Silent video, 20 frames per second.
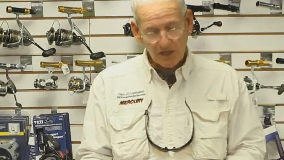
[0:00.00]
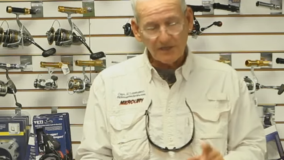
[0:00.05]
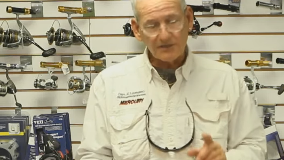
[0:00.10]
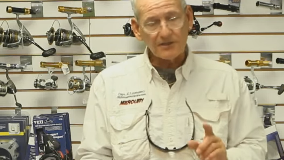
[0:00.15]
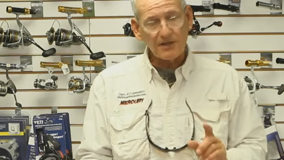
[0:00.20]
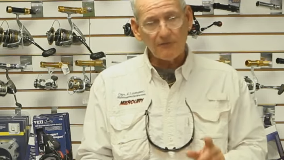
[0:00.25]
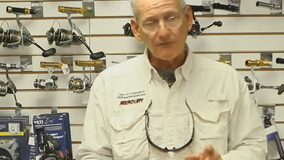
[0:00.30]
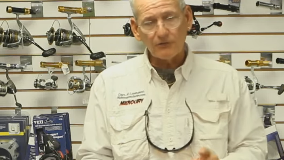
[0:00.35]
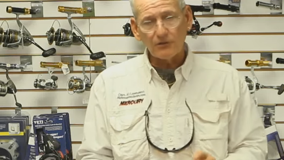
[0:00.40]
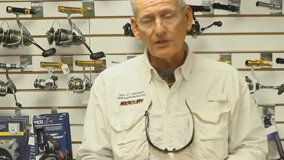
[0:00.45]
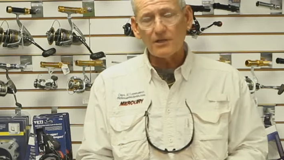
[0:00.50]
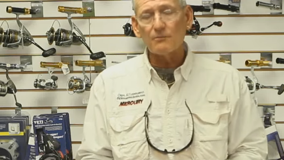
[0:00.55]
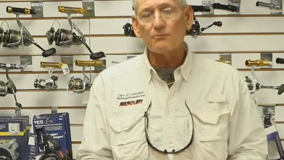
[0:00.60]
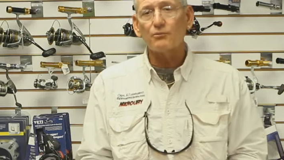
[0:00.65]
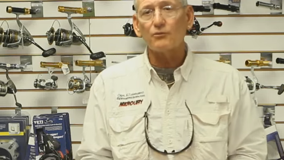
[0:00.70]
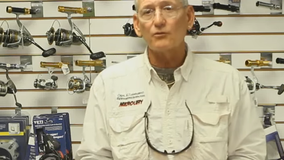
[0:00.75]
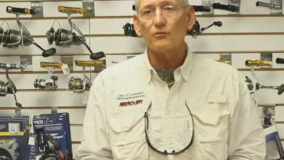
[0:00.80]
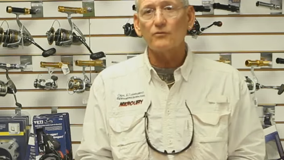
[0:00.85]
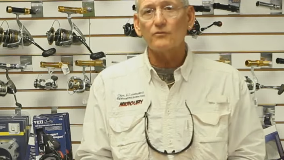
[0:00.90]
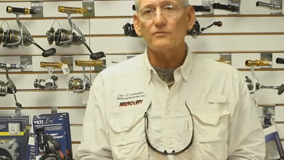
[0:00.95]
It definitely
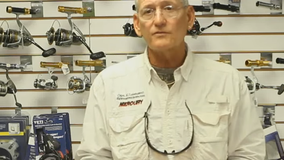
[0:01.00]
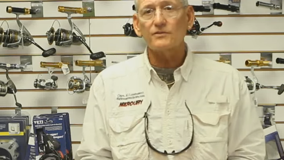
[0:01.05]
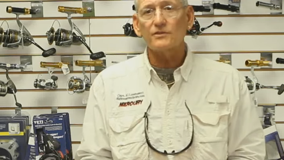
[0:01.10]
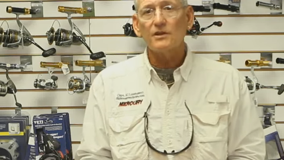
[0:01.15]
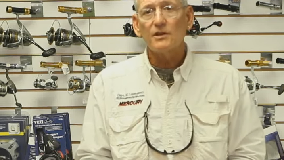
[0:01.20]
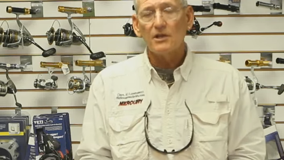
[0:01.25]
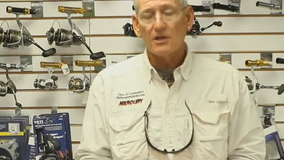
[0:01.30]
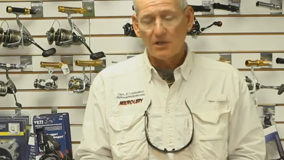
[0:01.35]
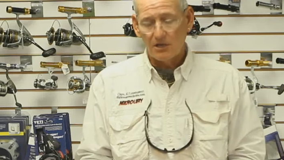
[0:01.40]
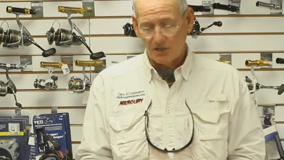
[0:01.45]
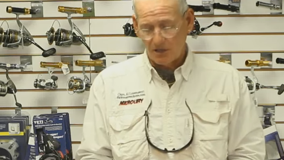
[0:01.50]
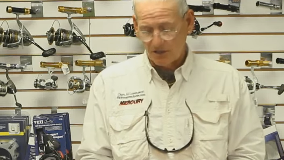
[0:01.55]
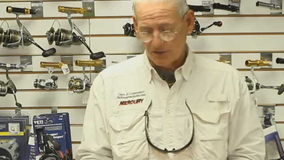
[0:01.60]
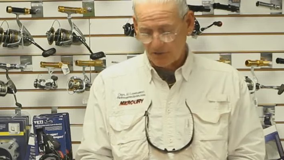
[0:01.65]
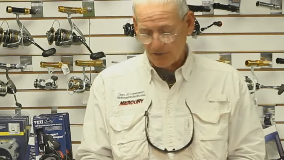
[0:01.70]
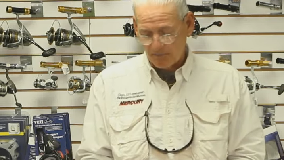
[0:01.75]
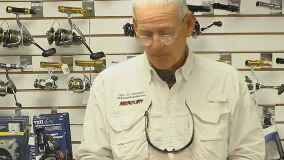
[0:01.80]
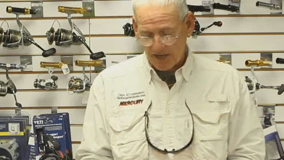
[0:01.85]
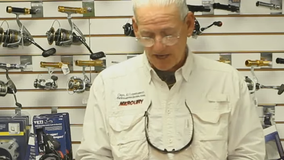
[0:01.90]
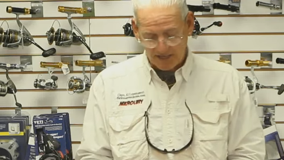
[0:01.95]
improves
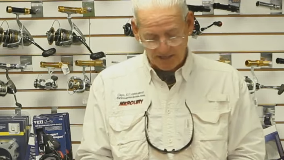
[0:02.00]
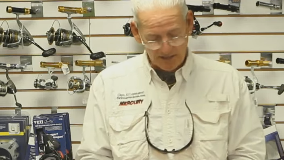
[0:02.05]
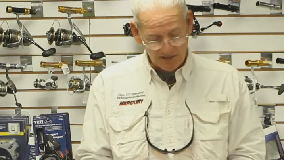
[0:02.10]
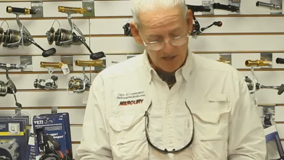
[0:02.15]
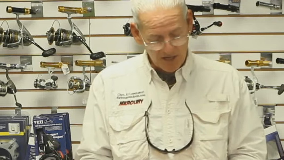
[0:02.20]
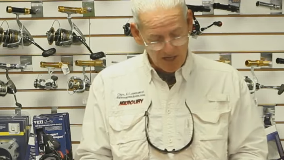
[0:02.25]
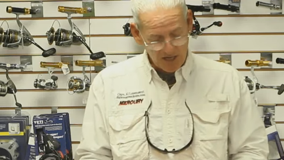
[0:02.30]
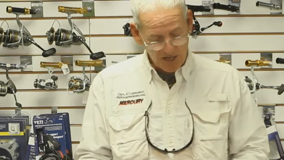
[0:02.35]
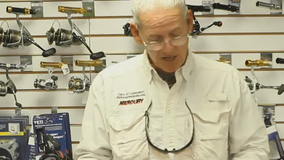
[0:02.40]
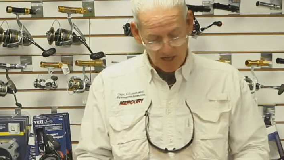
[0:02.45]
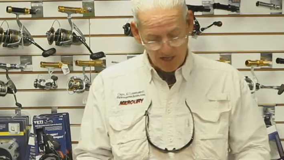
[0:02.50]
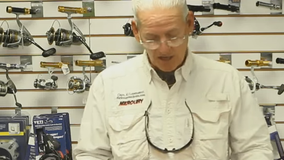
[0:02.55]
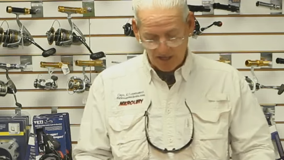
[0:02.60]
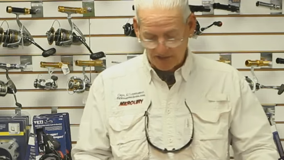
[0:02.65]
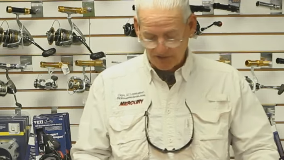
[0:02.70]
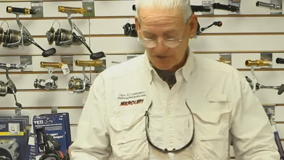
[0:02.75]
the bite. I